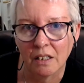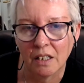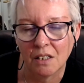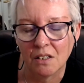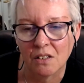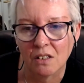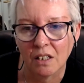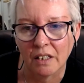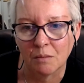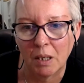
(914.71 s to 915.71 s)
his
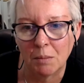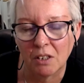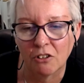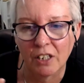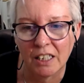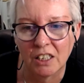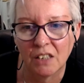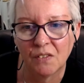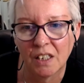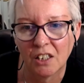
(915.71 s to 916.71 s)
maybe
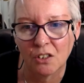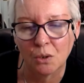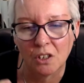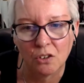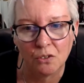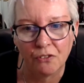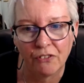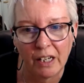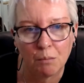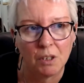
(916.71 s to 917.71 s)
creativity. He's looking to
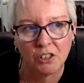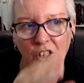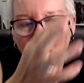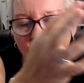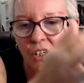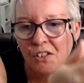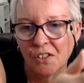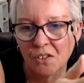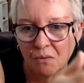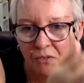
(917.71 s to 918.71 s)
family ties,
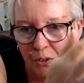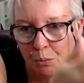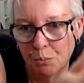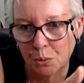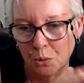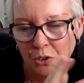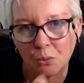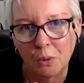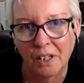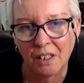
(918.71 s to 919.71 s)
because I'm very pulled to
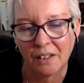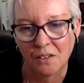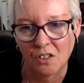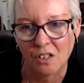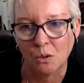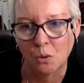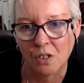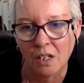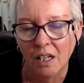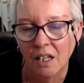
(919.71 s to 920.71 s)
way how this
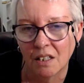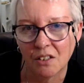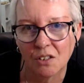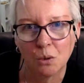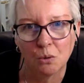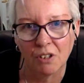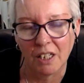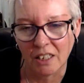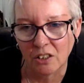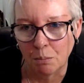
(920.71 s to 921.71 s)
looks. This could
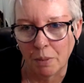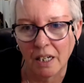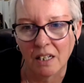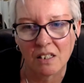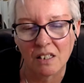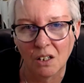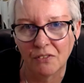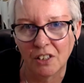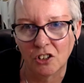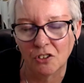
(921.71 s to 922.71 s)
relate to past
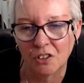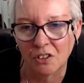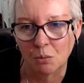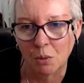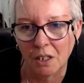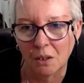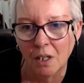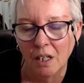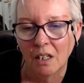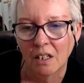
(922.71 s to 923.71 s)
life issues as well.
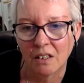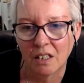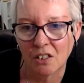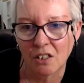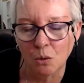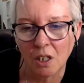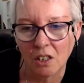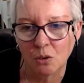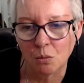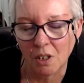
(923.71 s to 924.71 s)
So he's
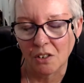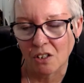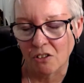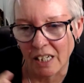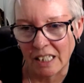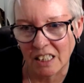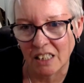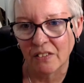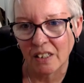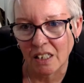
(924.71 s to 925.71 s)
looking to his
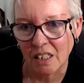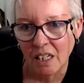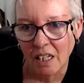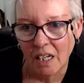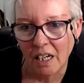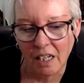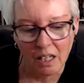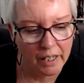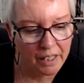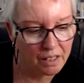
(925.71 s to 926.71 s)
creativity,
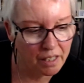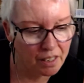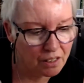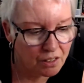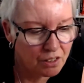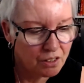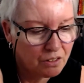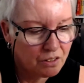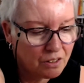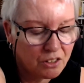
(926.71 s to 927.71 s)
and
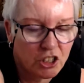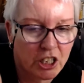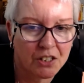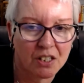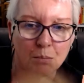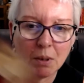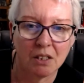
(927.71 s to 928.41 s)
the chess